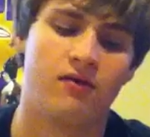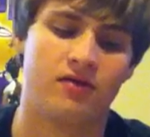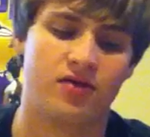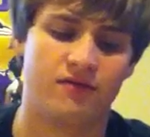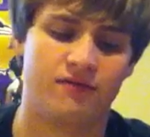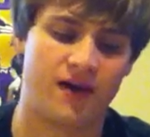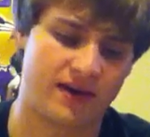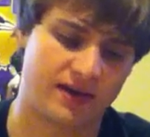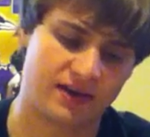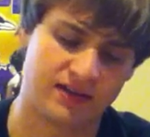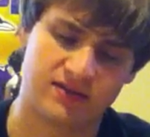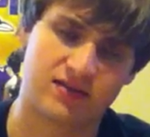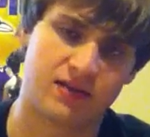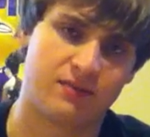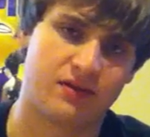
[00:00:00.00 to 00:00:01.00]
with the
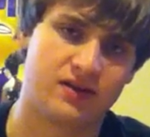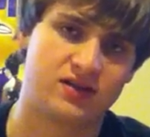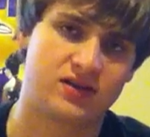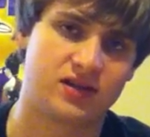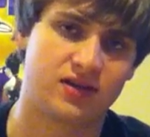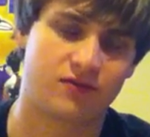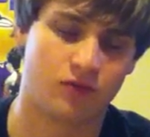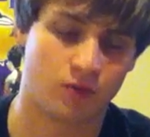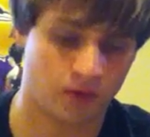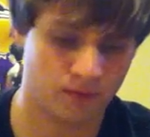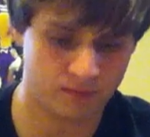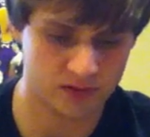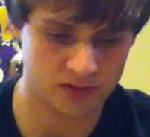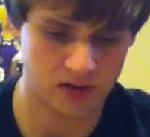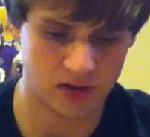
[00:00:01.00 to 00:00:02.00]
Vikings, something to cheer for.
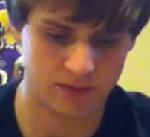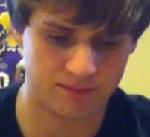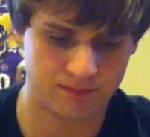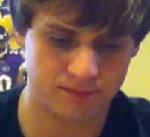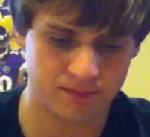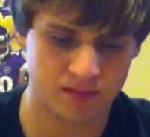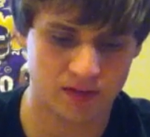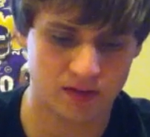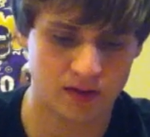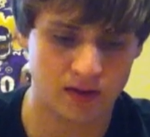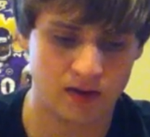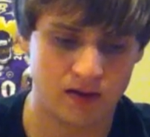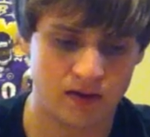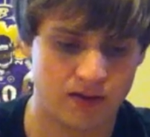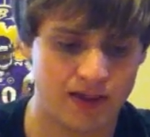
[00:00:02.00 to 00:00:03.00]
So,
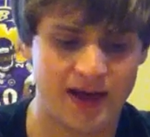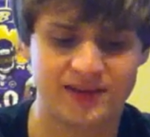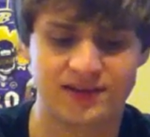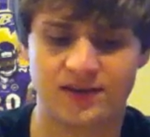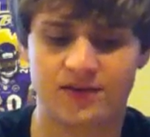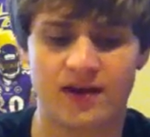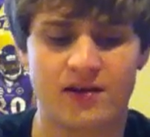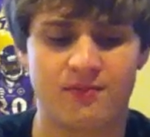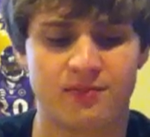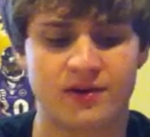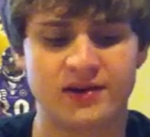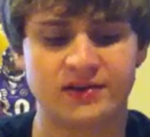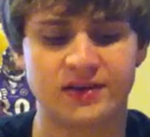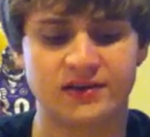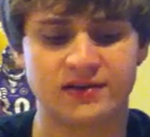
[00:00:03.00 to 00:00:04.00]
Lions did great in
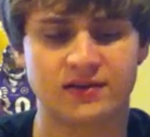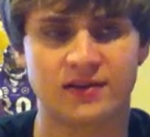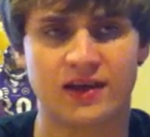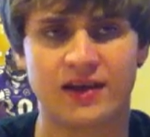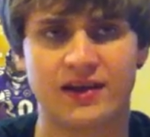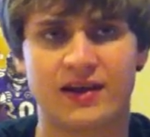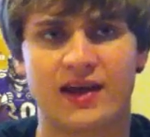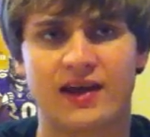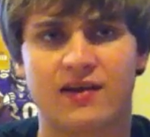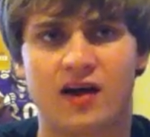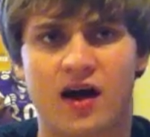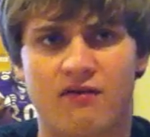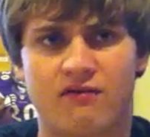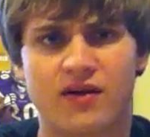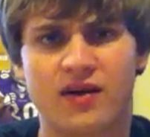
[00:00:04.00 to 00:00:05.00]
preseason. Then again,
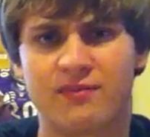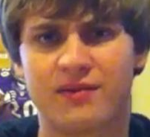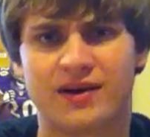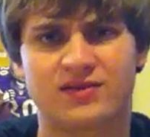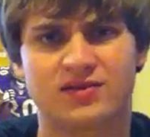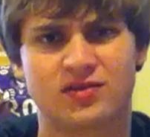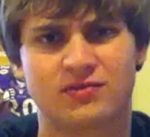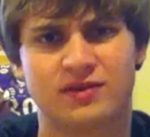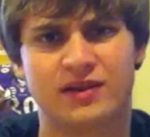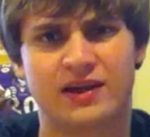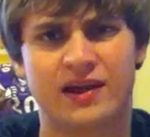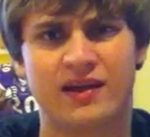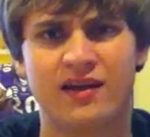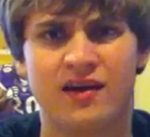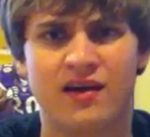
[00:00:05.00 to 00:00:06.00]
uh, a friend of mine told me
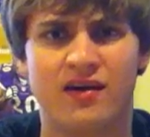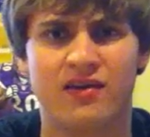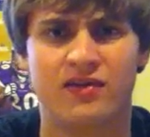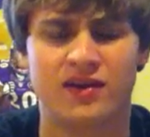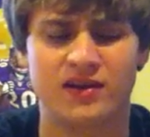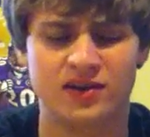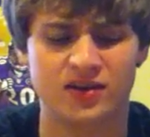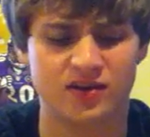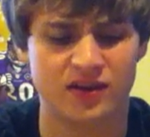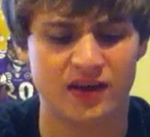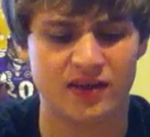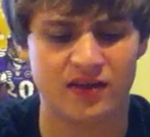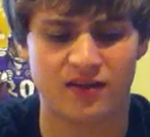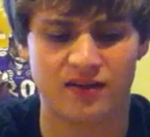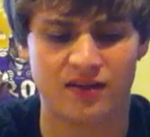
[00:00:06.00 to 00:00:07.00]
that the year
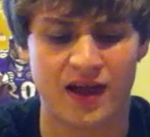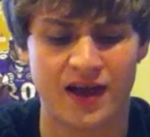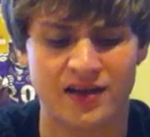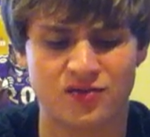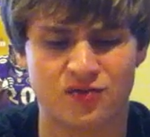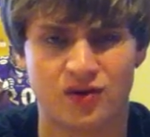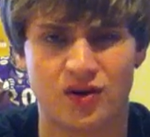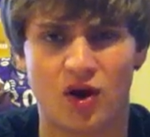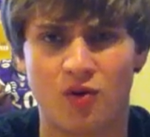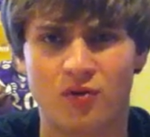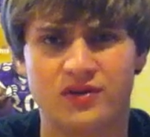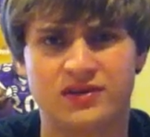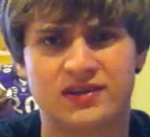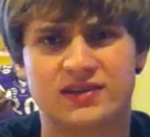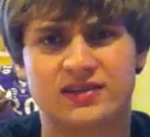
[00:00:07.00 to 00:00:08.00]
that the Lions went
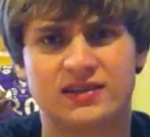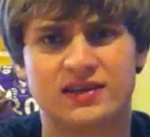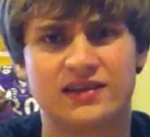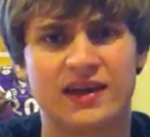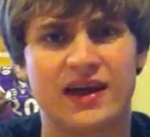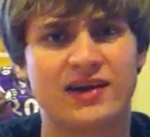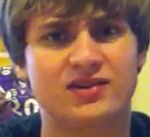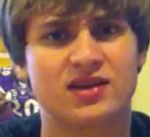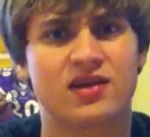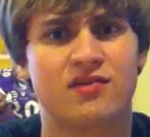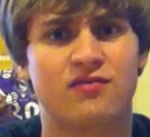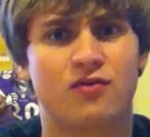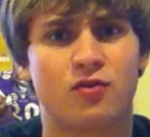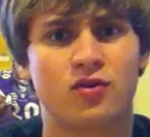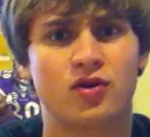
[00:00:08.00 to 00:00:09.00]
0-16, they actually had a
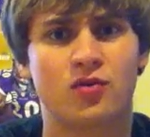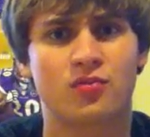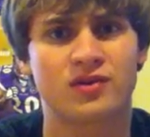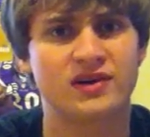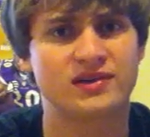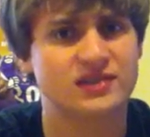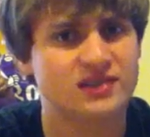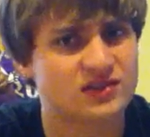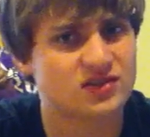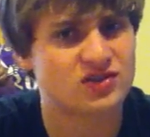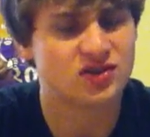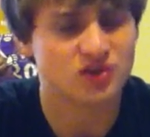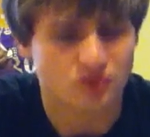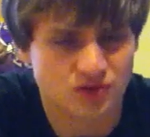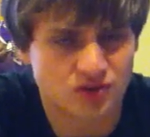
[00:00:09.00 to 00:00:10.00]
4-0
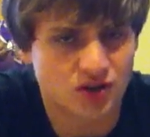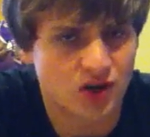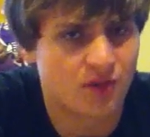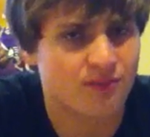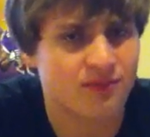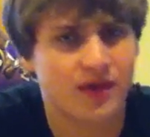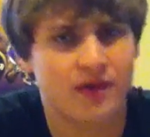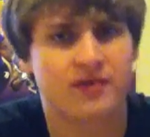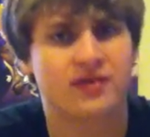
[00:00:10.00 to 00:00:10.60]
preseason too. So,